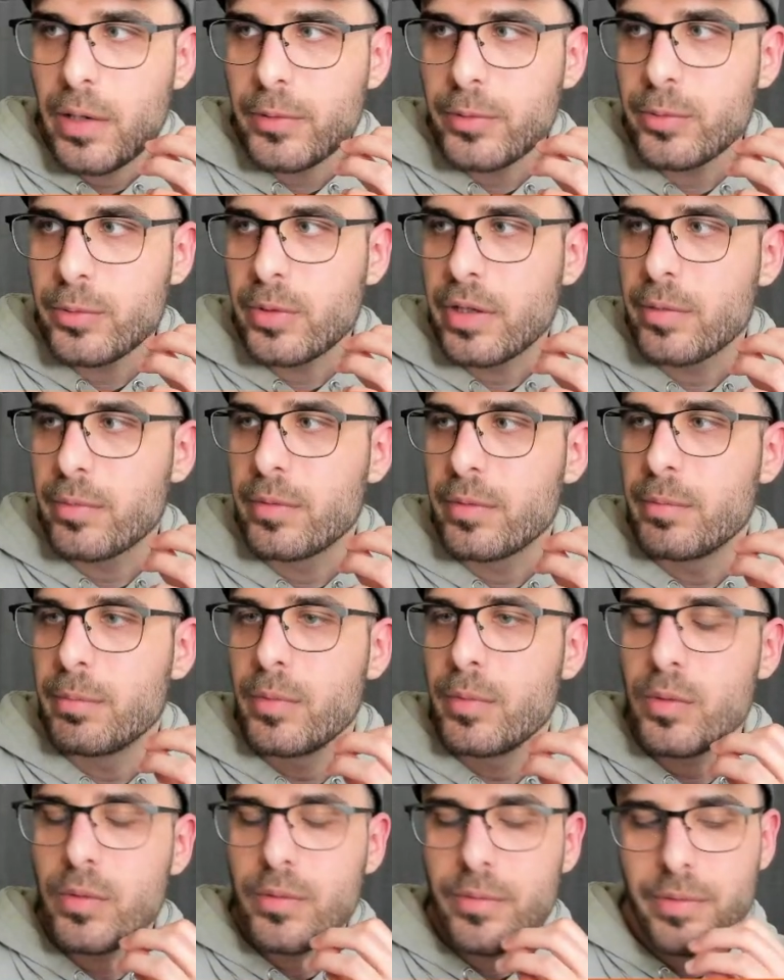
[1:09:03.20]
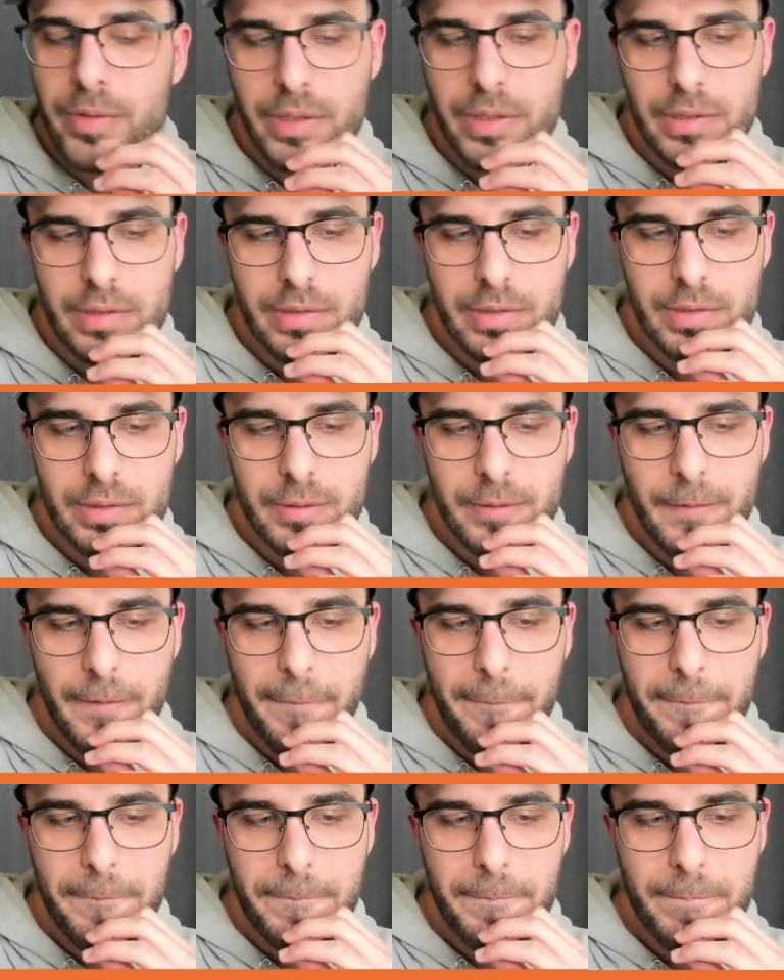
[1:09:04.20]
do I remove it?
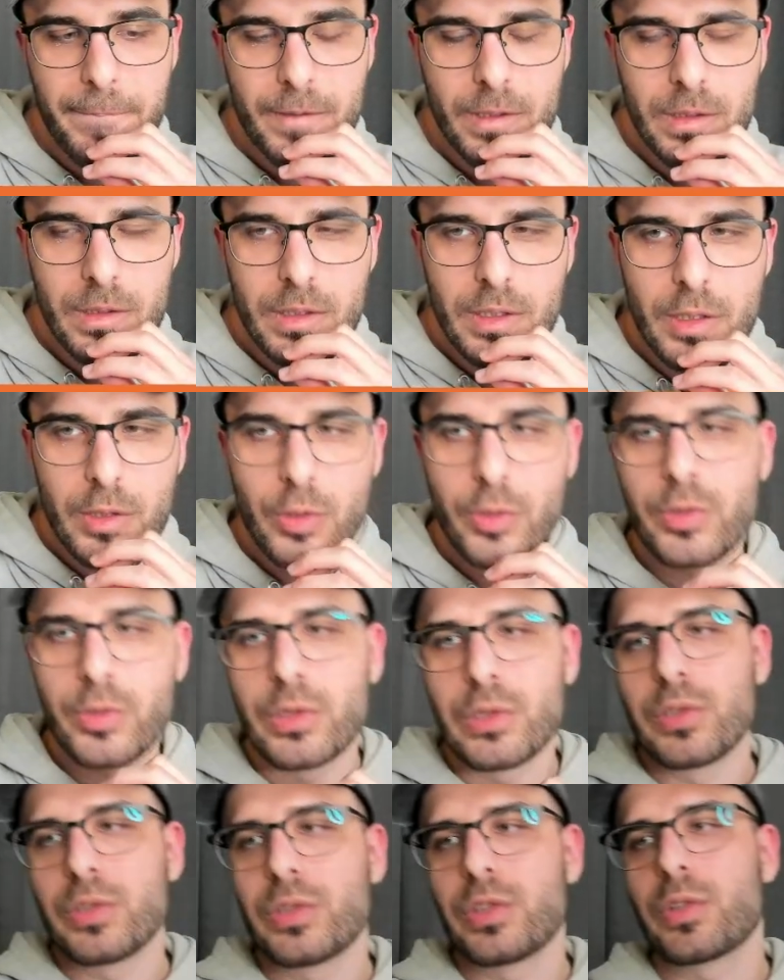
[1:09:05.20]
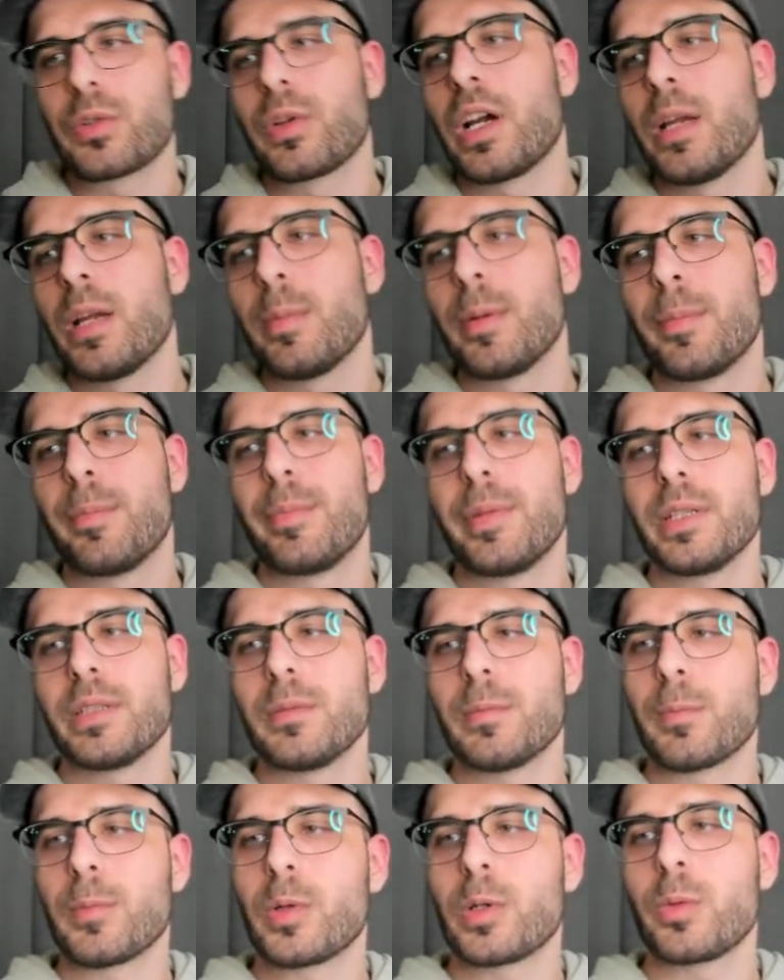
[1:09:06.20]
Could you describe a bit
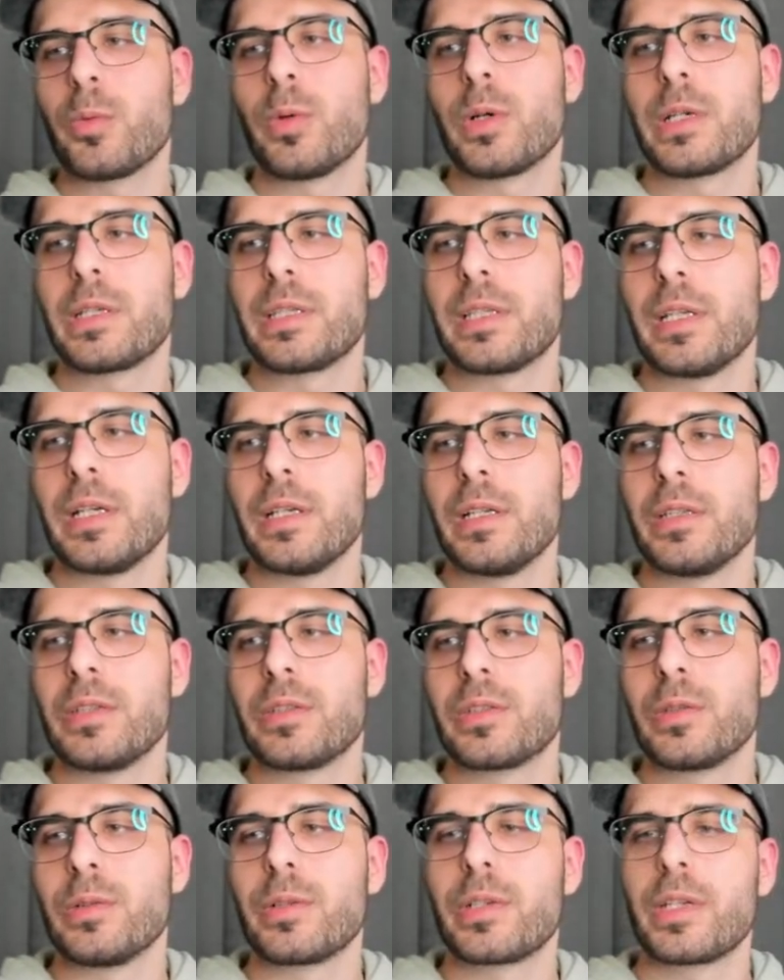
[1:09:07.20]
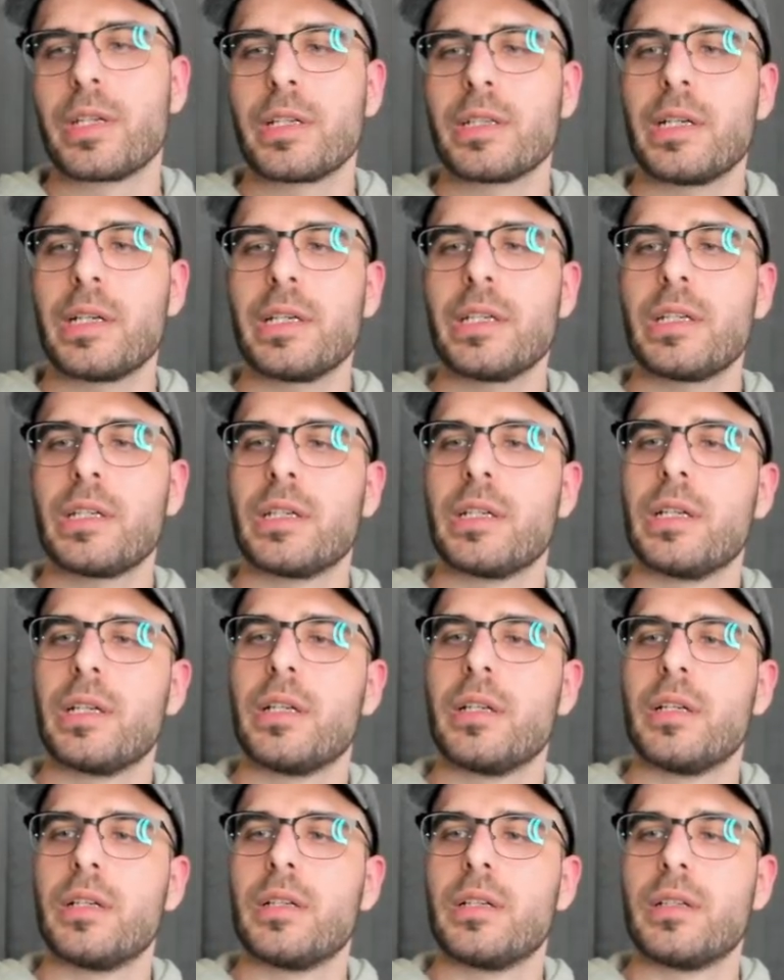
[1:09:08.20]
more what that is looking like?
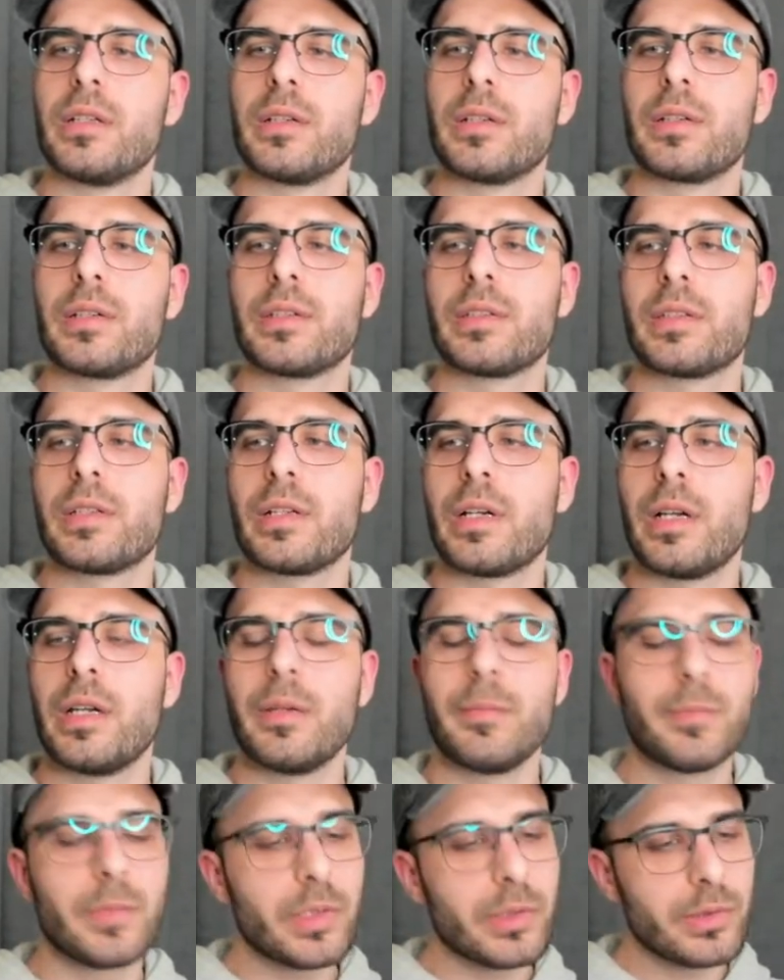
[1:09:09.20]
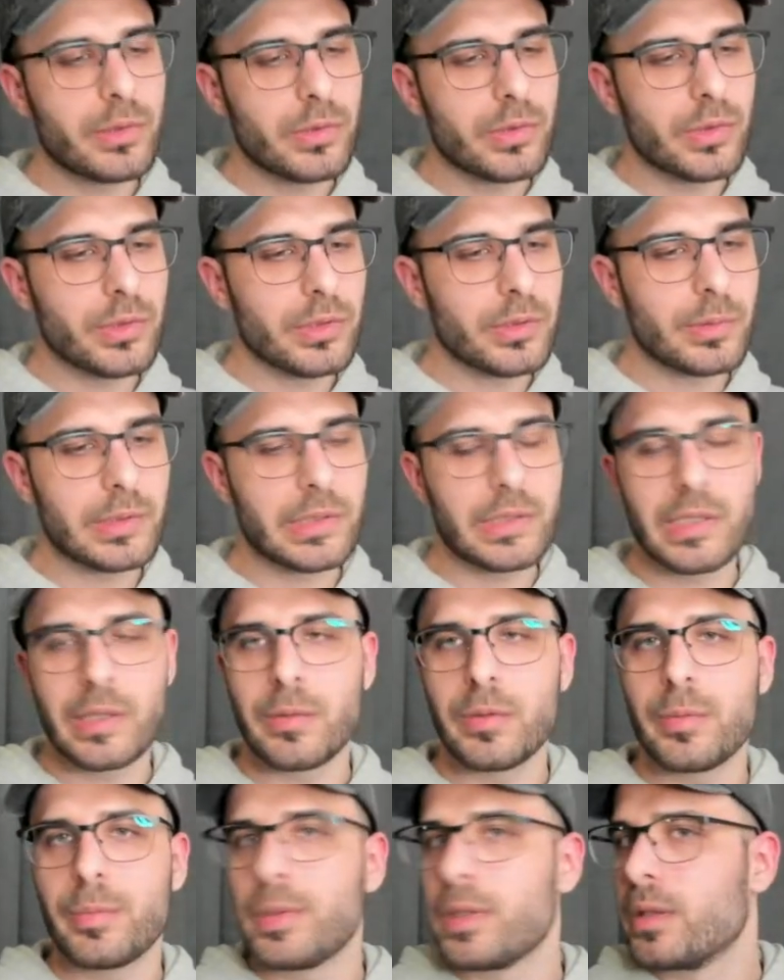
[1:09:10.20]
Because I am not sure what that
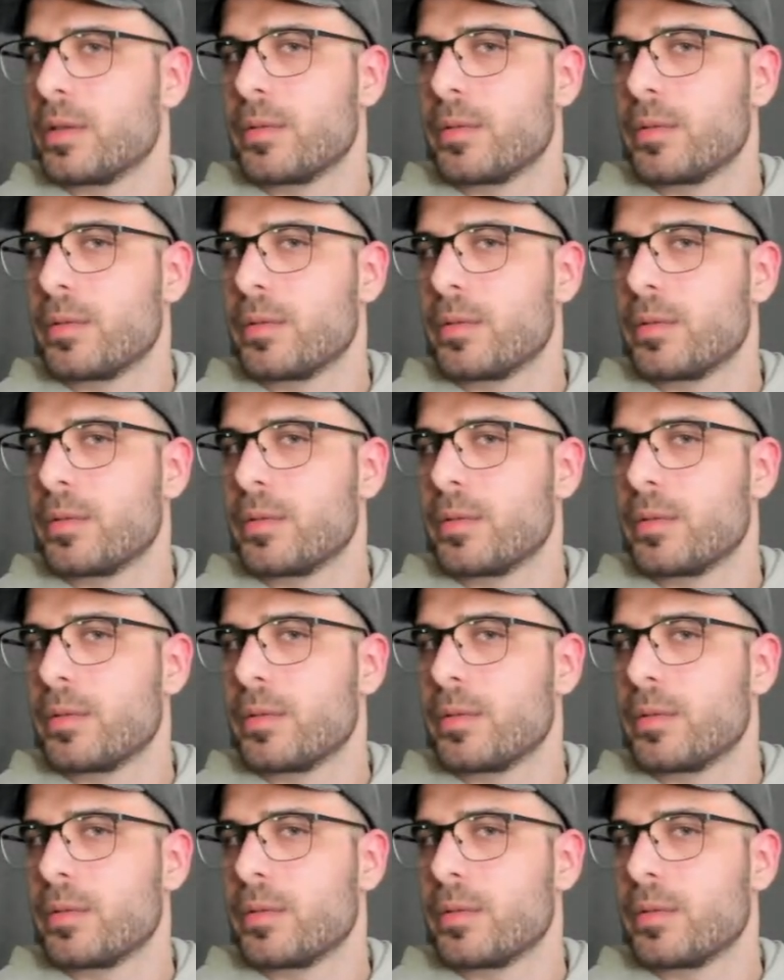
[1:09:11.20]
would be.